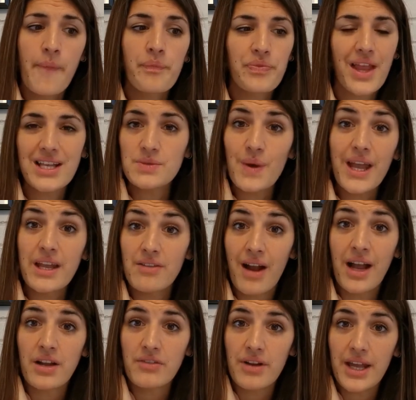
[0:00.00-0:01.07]
That's why you're
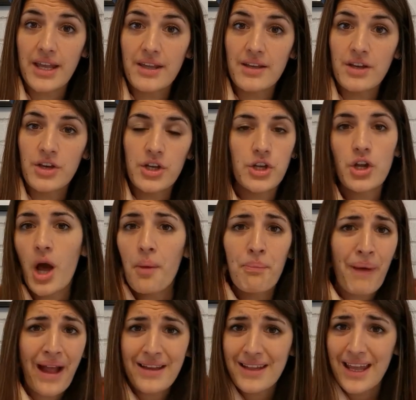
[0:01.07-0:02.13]
angry. You're not a
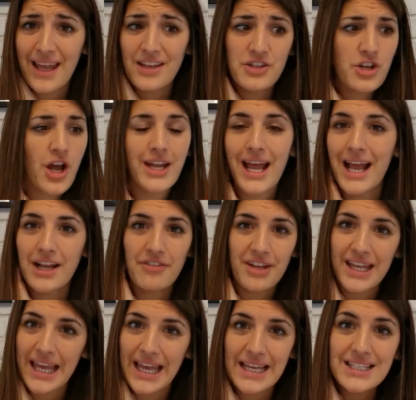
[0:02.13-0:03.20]
bad kid. You're not an angry
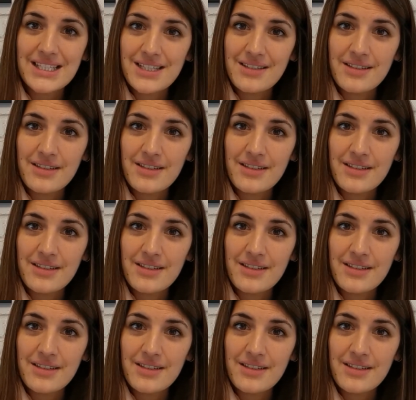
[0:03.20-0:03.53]
kid.